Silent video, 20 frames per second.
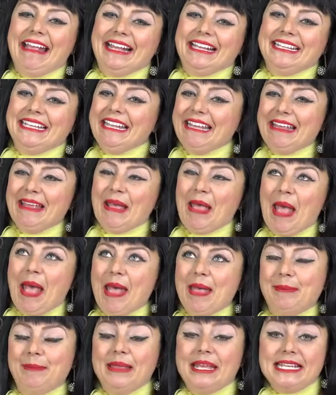and
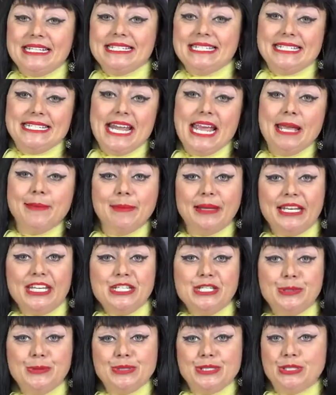um, today I'm going to
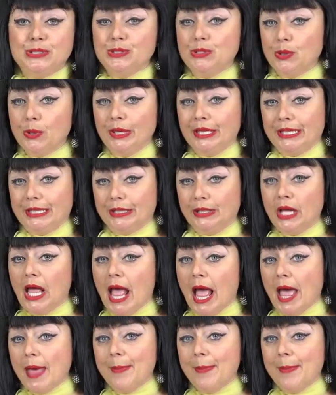do a tutorial